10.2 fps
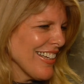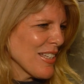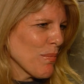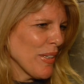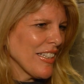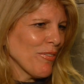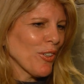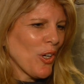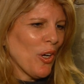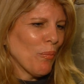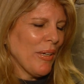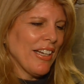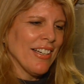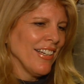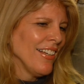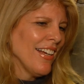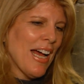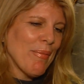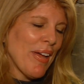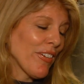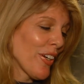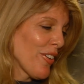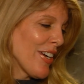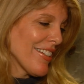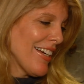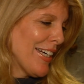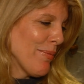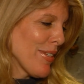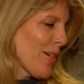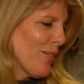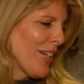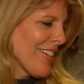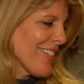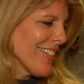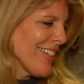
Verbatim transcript: has been difficult but I'm having a great time as always.